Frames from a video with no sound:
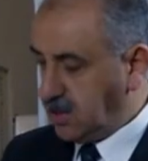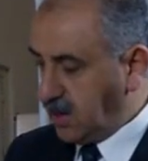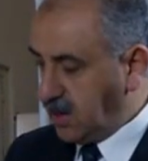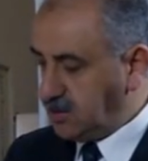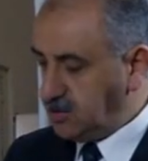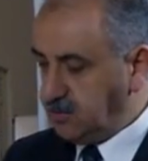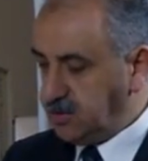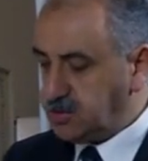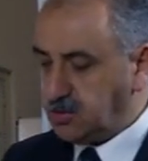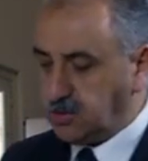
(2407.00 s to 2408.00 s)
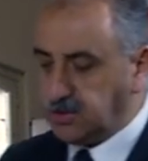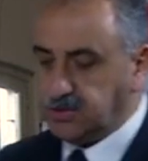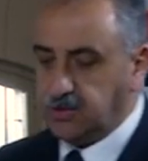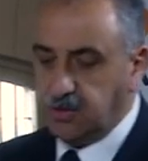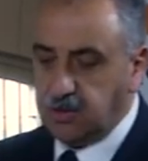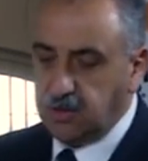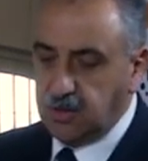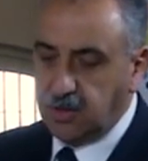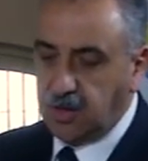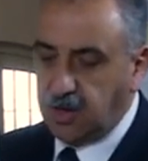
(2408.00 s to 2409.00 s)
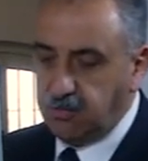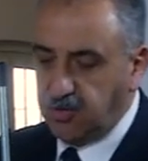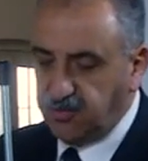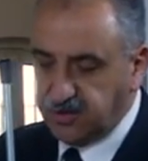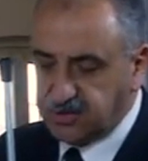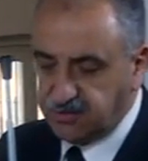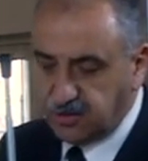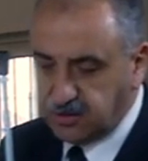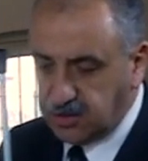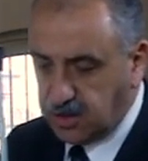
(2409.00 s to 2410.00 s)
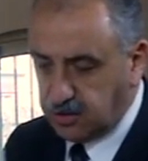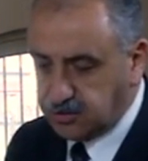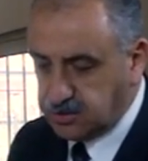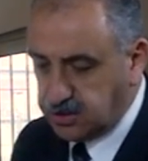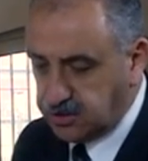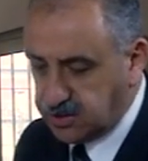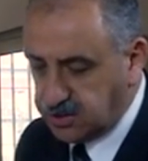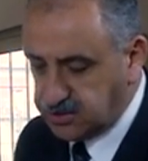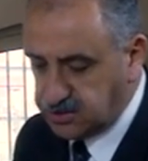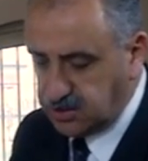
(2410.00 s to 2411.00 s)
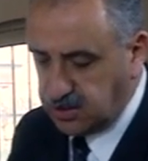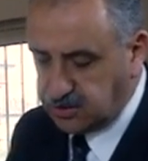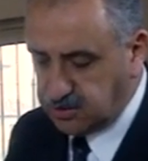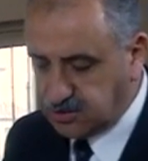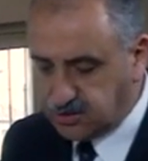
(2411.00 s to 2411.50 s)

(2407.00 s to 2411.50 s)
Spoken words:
and you withdraw it. I move this further out so that you can see another